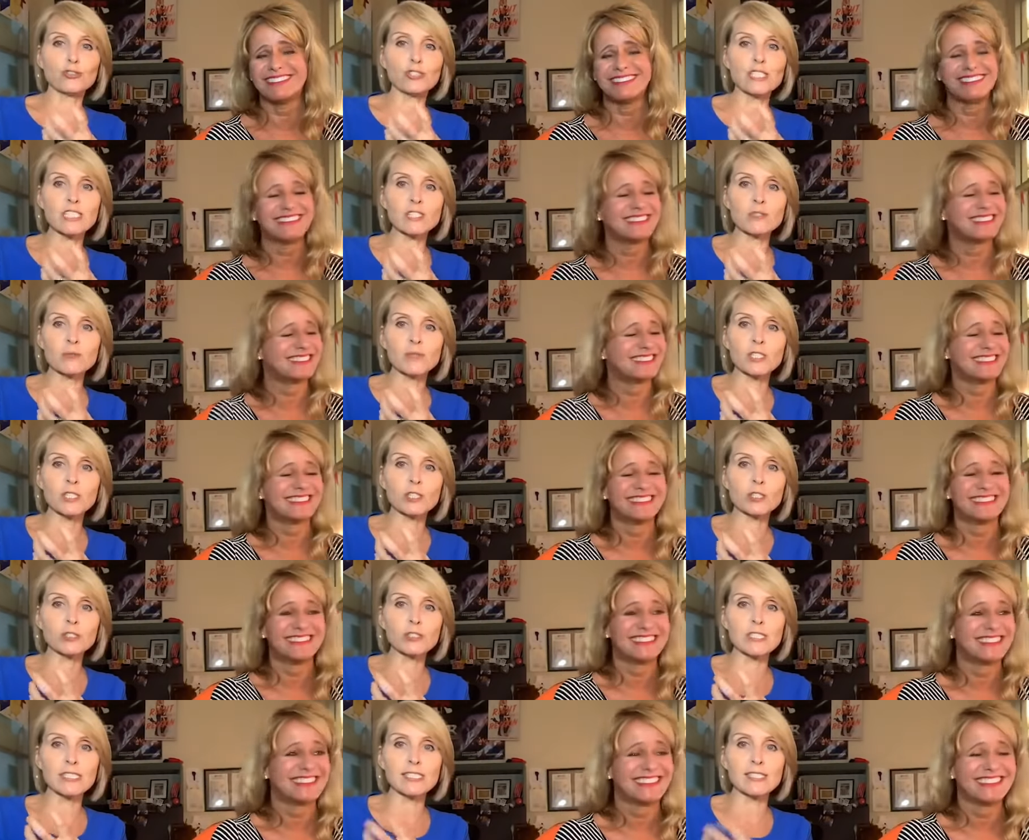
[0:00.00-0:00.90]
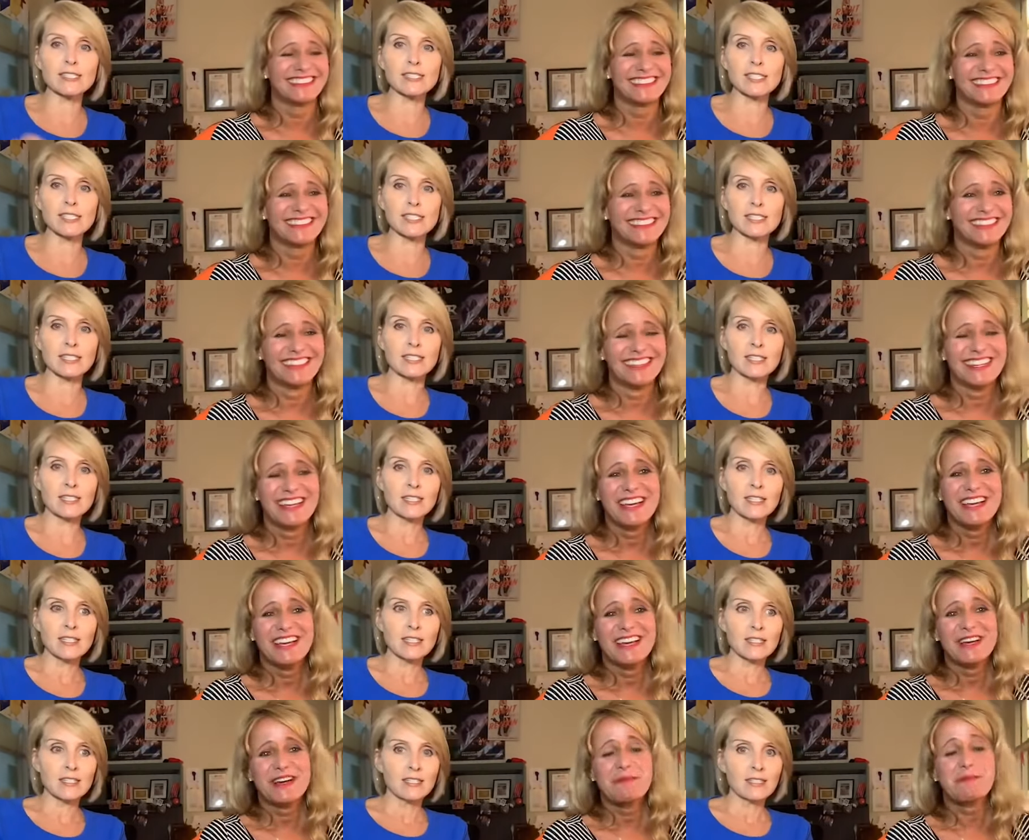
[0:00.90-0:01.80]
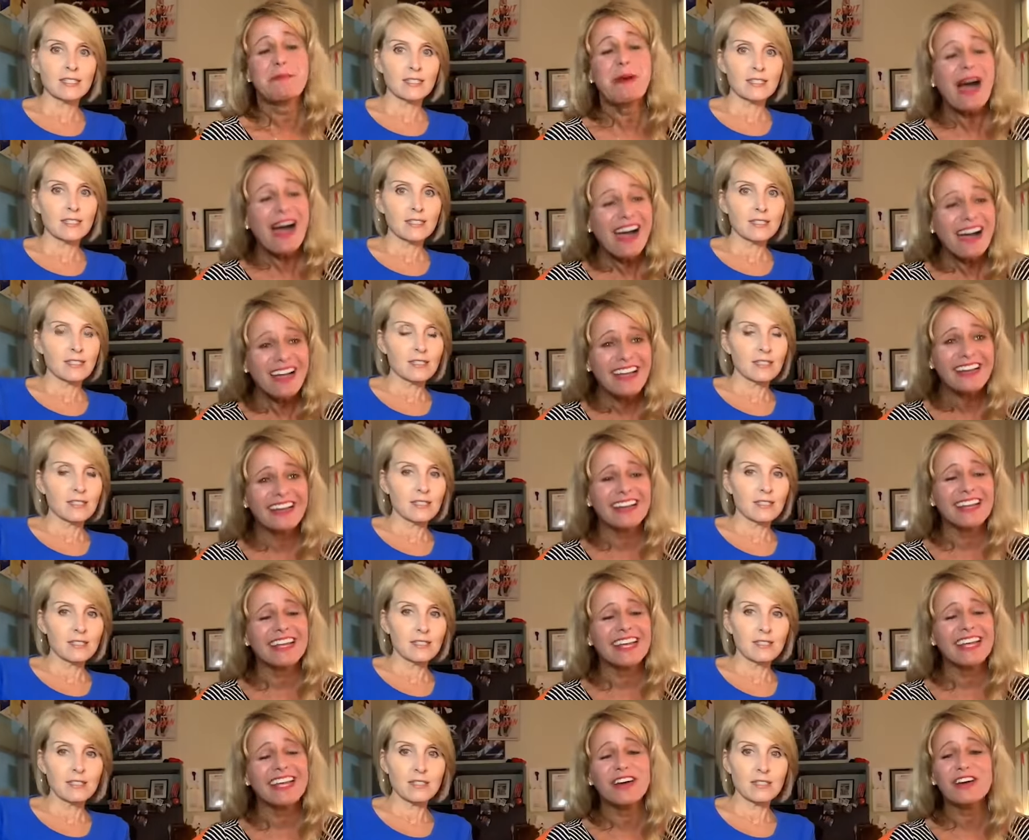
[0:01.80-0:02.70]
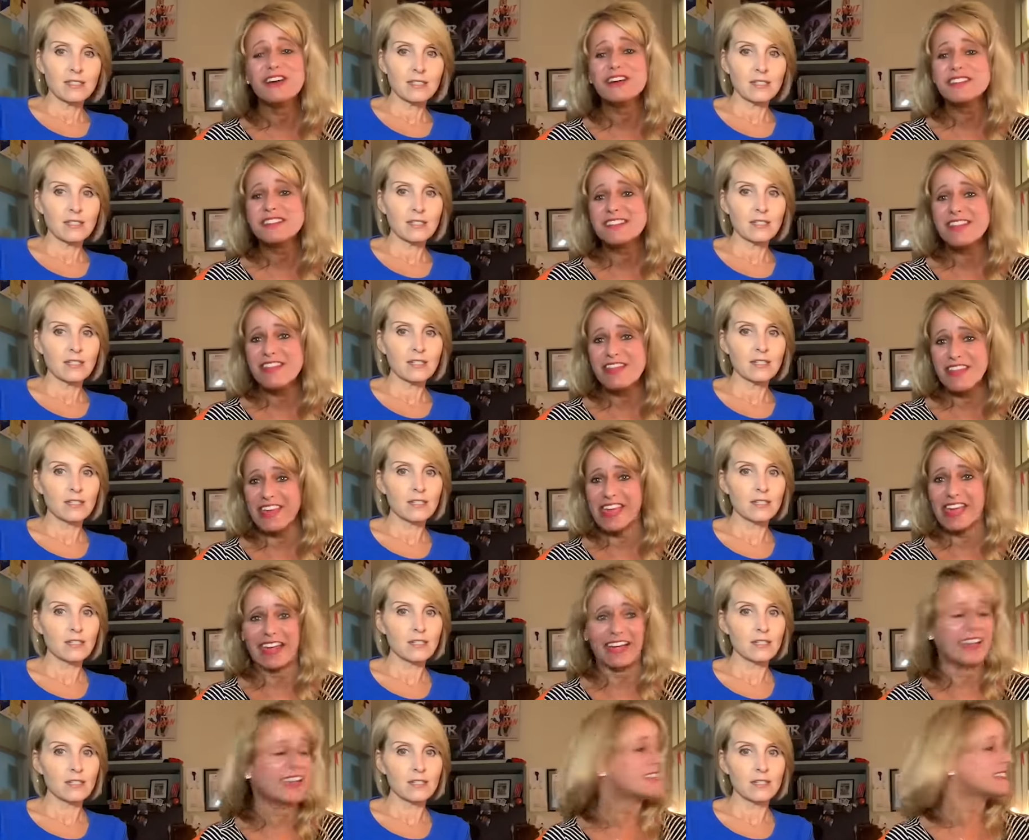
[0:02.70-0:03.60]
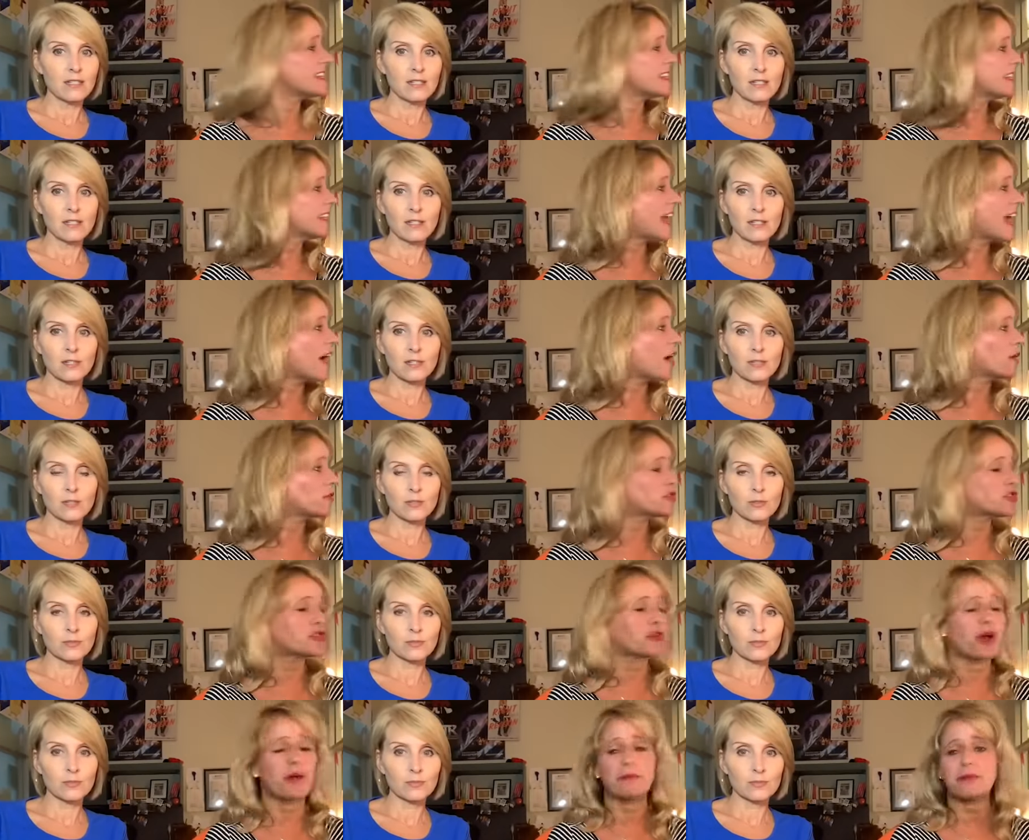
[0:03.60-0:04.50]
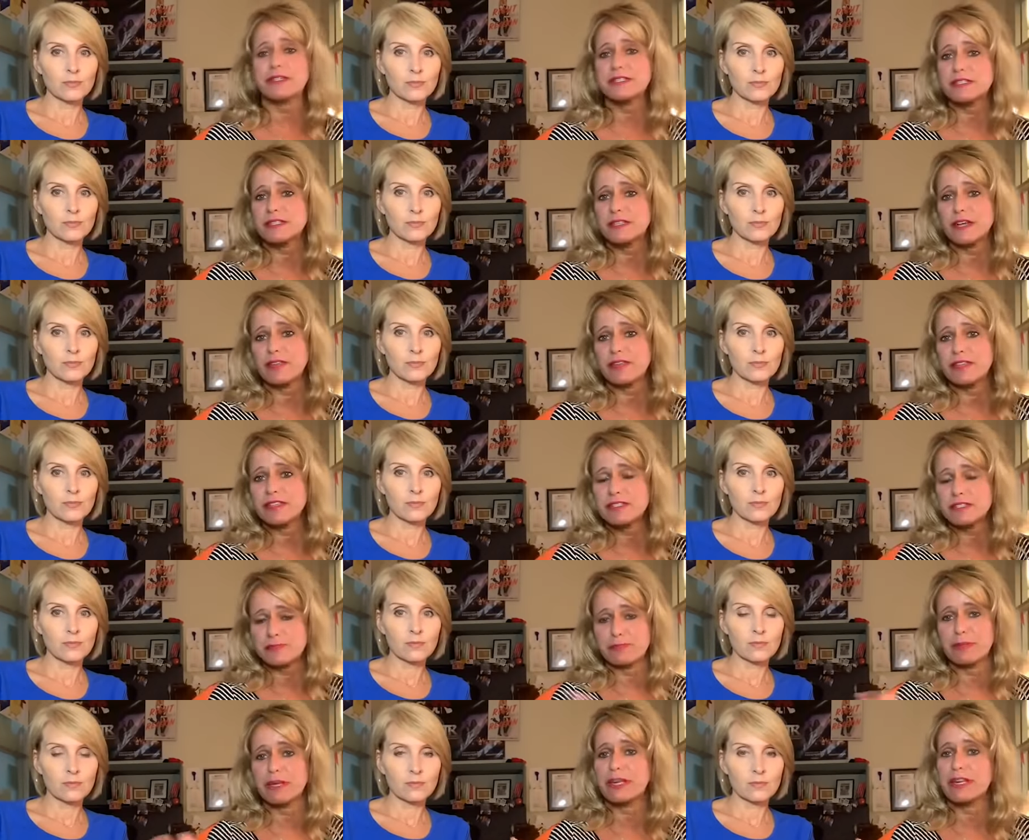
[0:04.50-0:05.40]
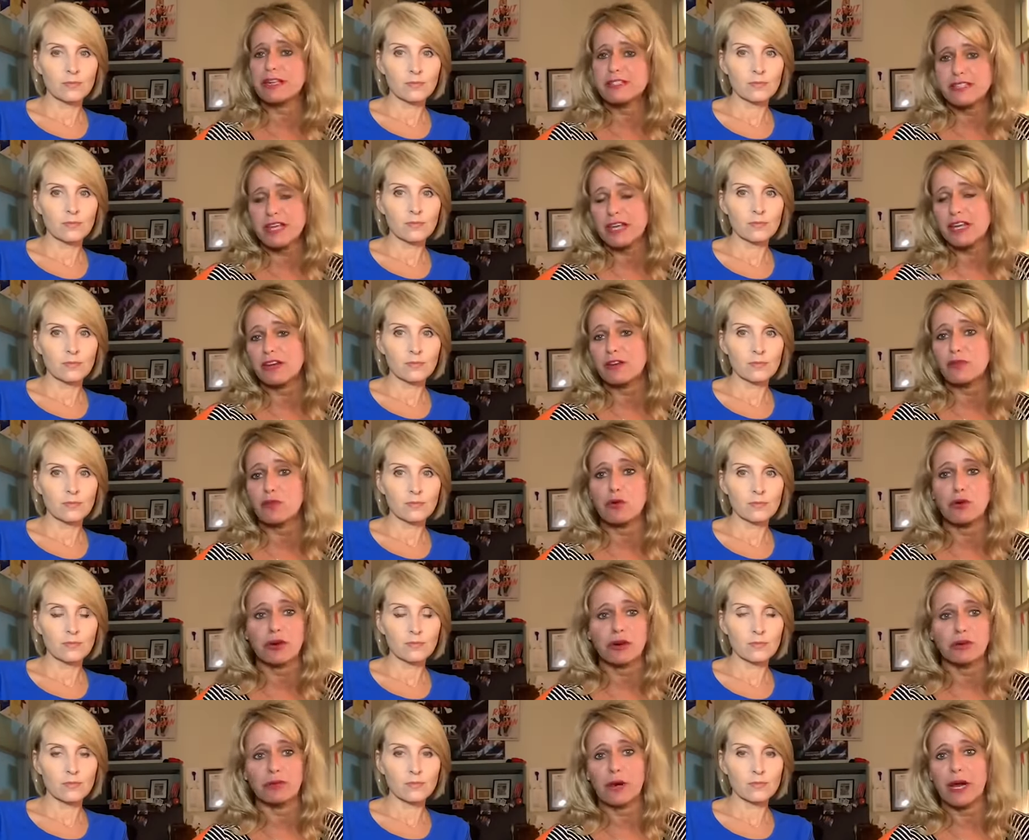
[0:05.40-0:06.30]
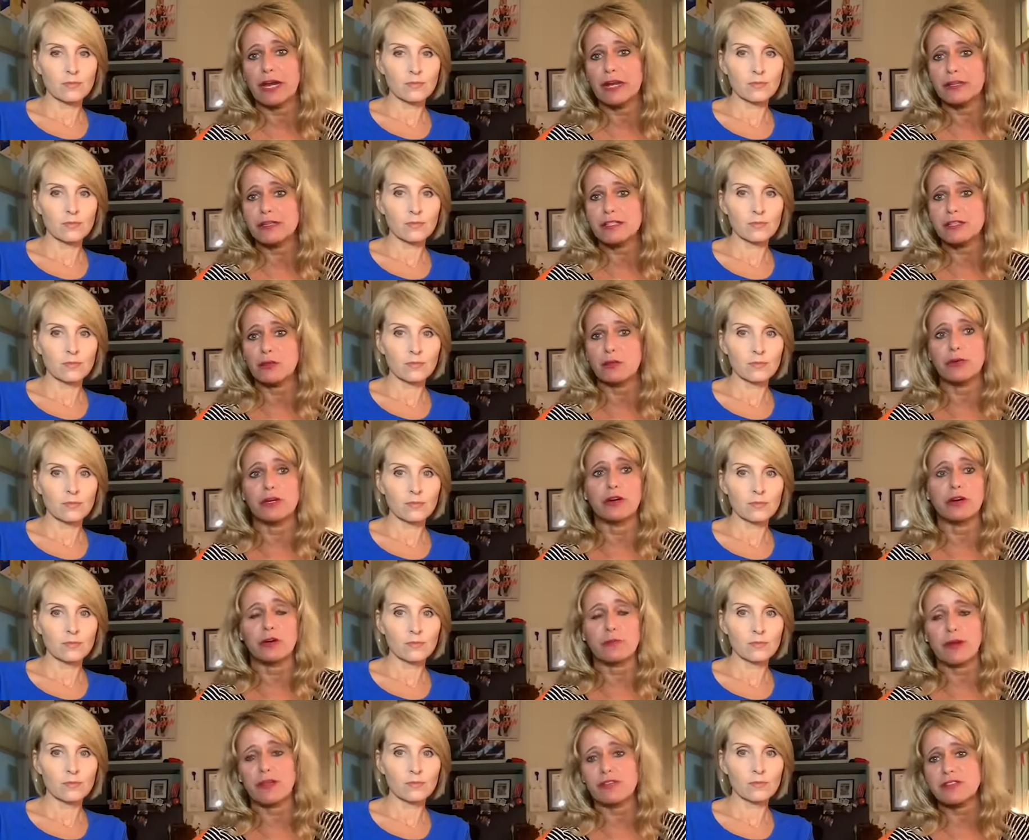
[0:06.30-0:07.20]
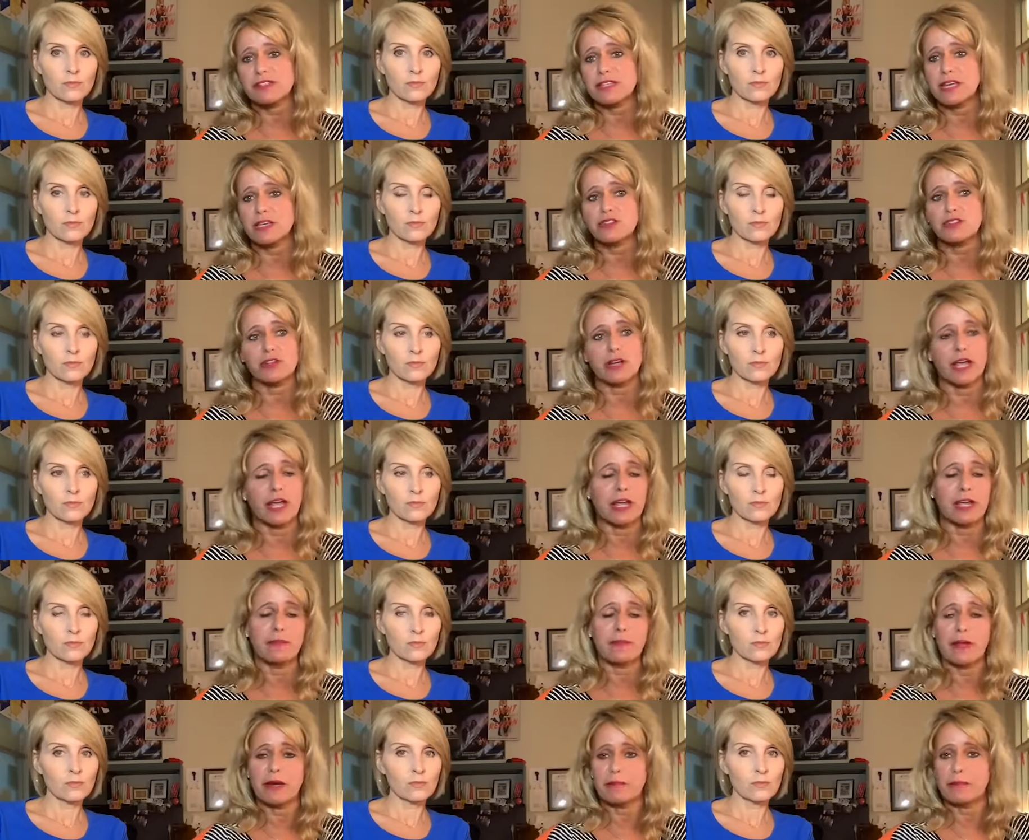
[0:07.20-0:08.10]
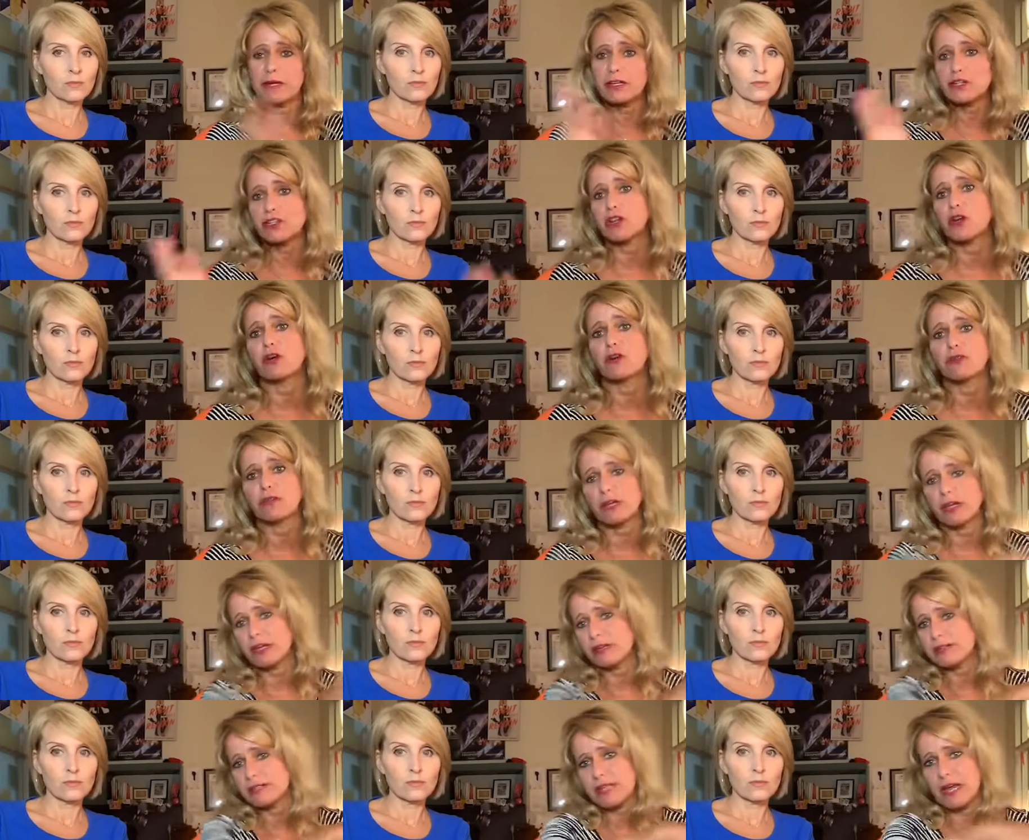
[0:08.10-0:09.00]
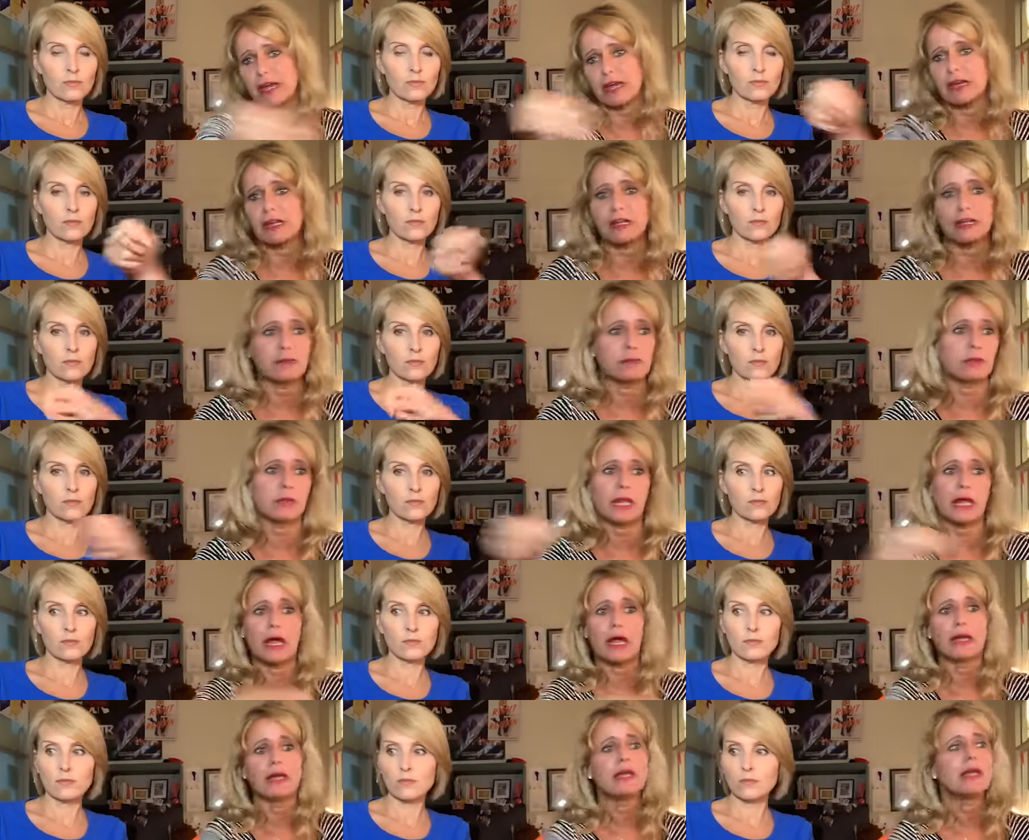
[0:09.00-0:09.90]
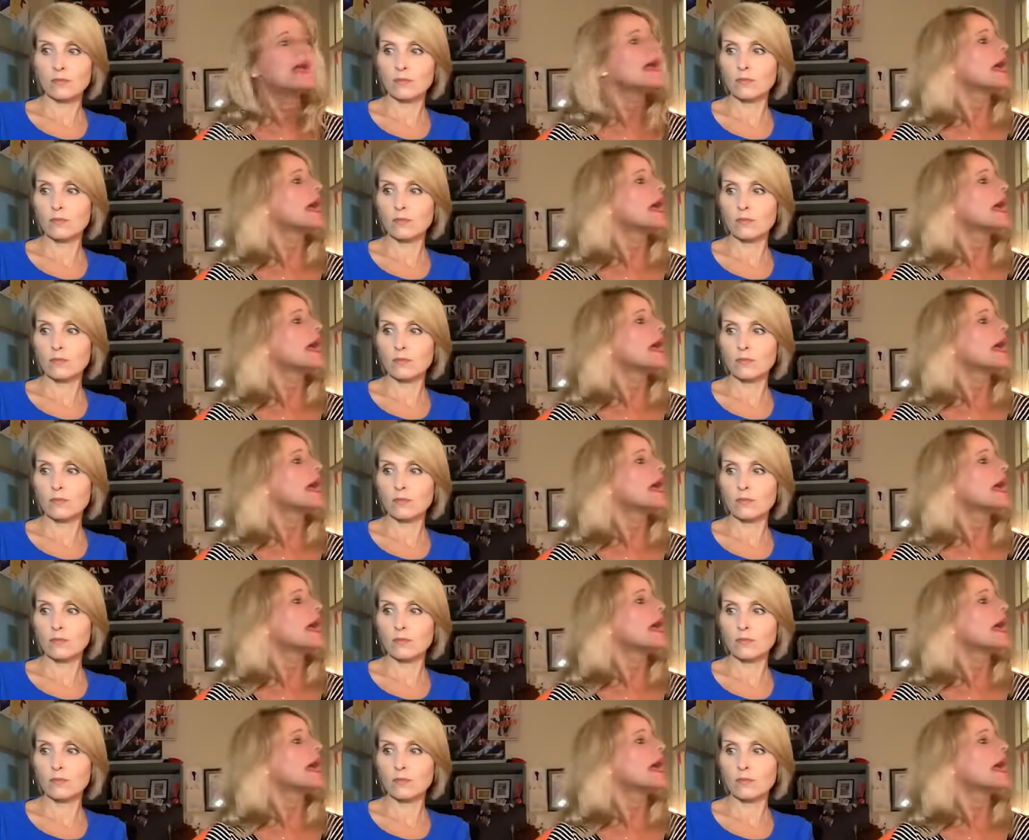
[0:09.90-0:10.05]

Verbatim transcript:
Speaker 1: drives me crazy. But here's the thing is that now Trump has done this big executive order, right? So we heard about this yesterday. He made a big show of it, signing, blah.